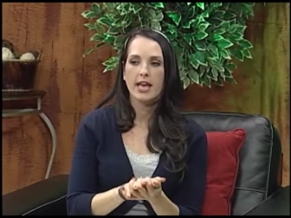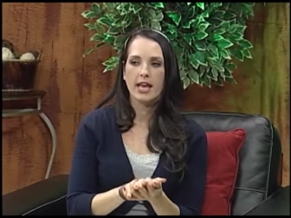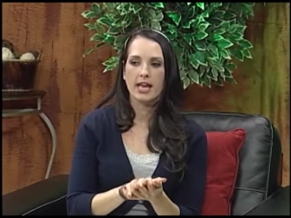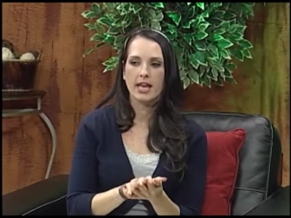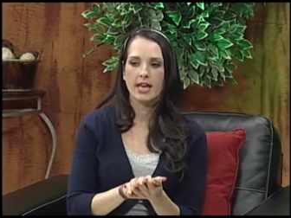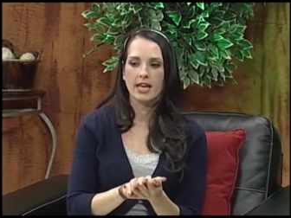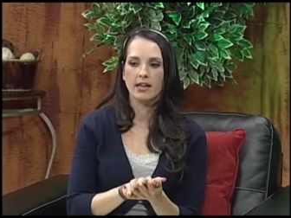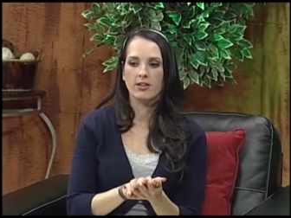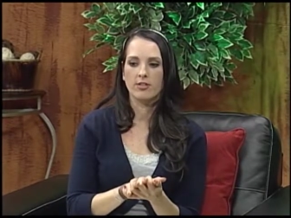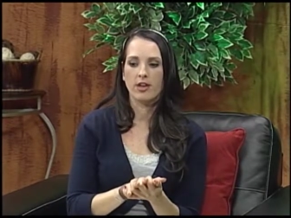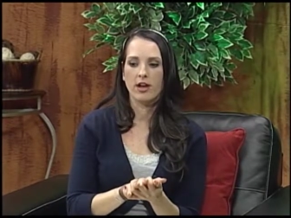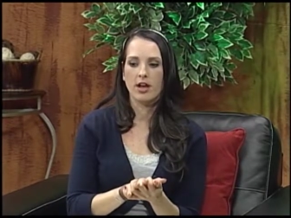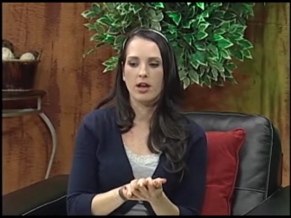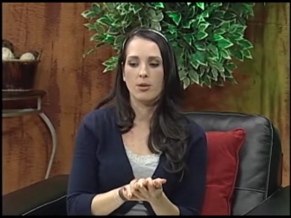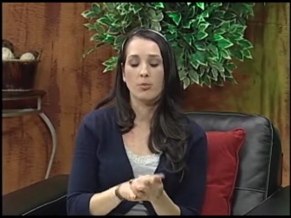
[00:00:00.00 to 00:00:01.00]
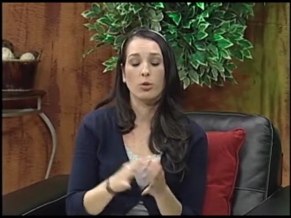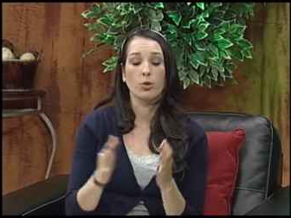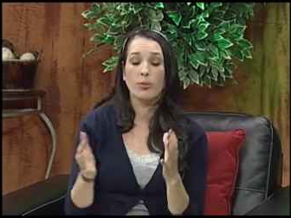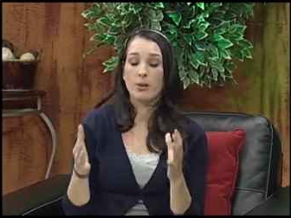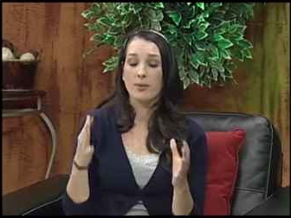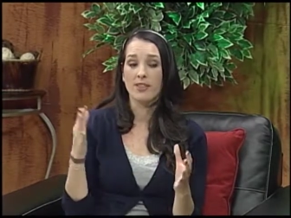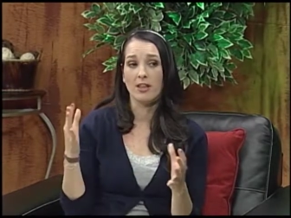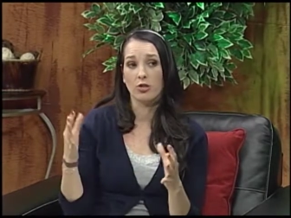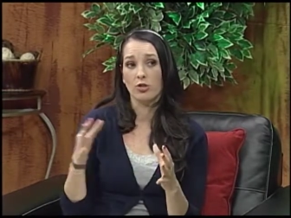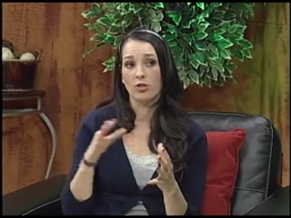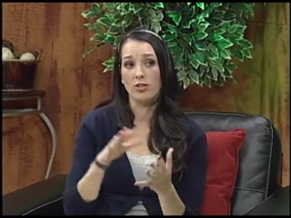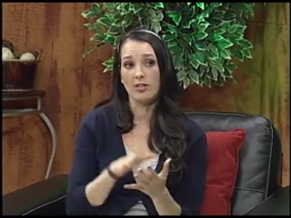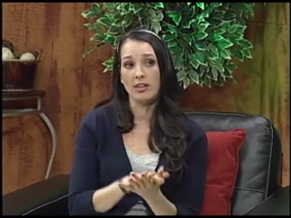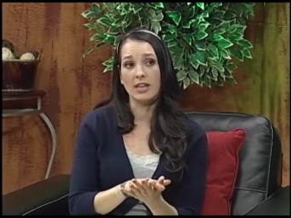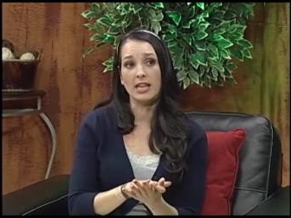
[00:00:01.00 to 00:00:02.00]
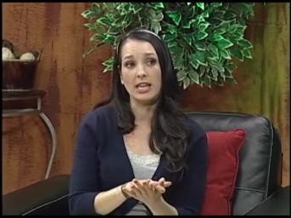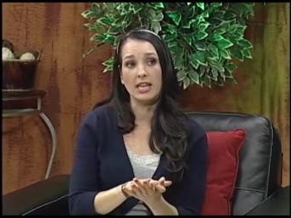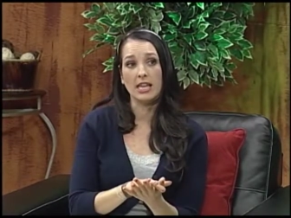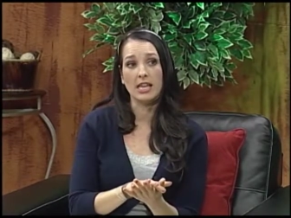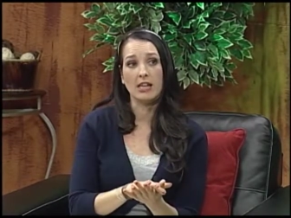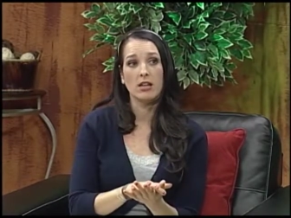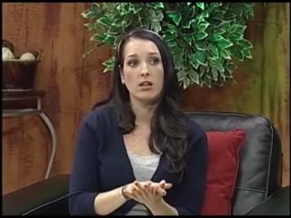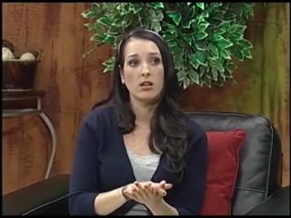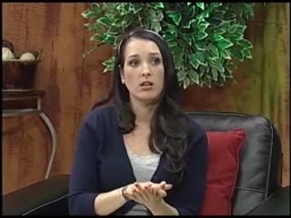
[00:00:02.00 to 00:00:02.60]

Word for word: And, um, or maybe they just need